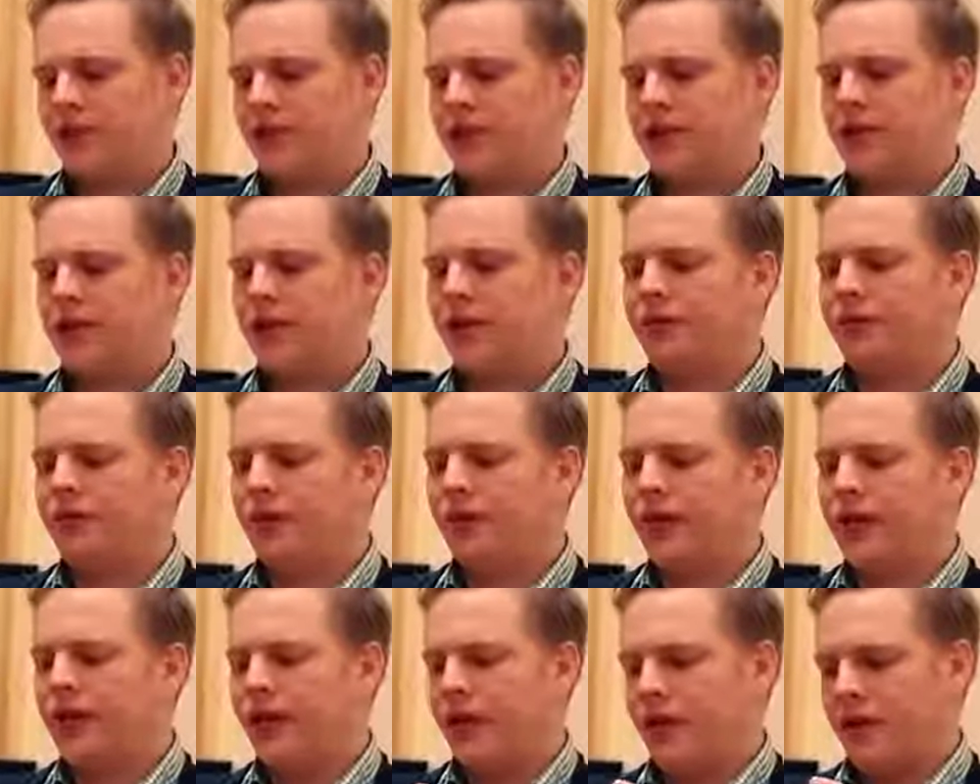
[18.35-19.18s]
this
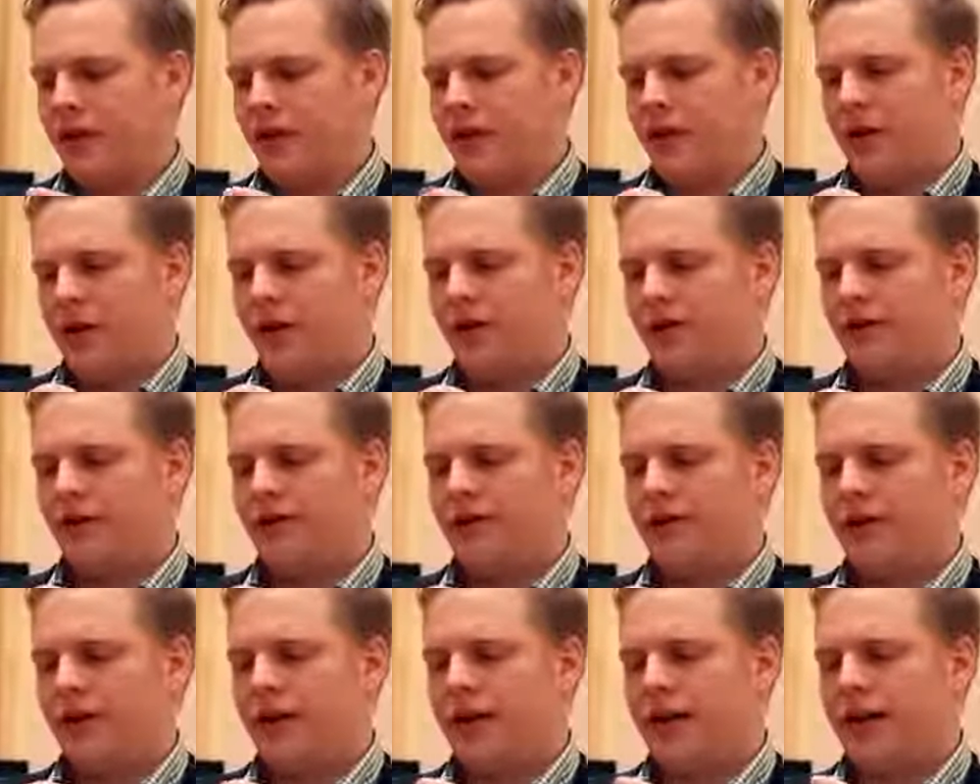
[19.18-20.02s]
lovely,
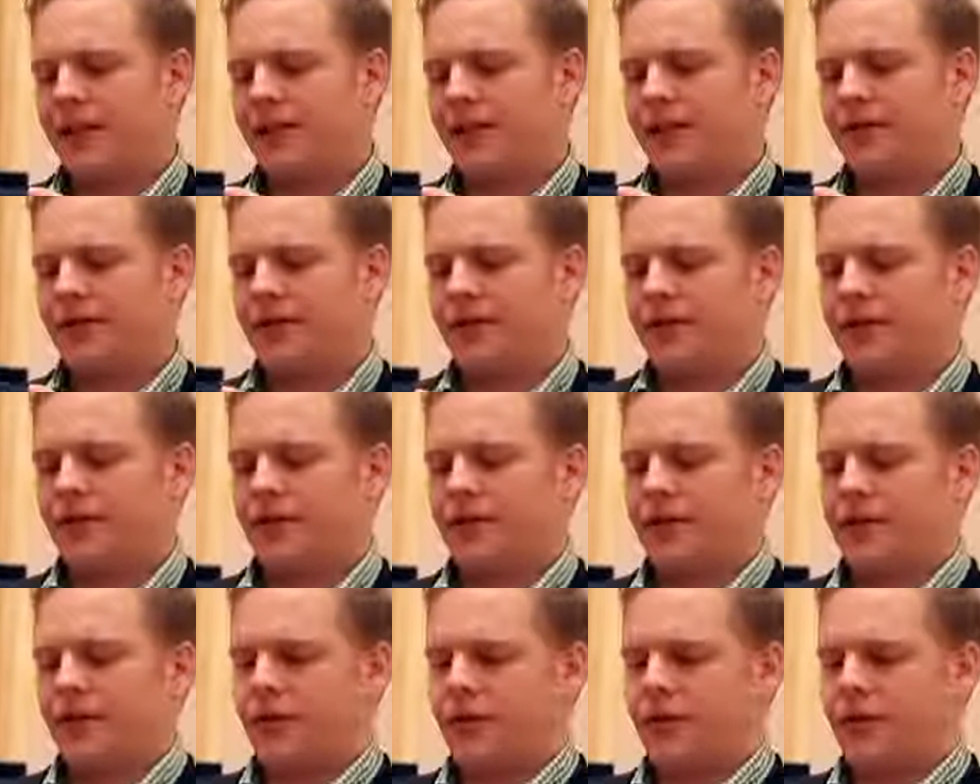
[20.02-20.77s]
flat,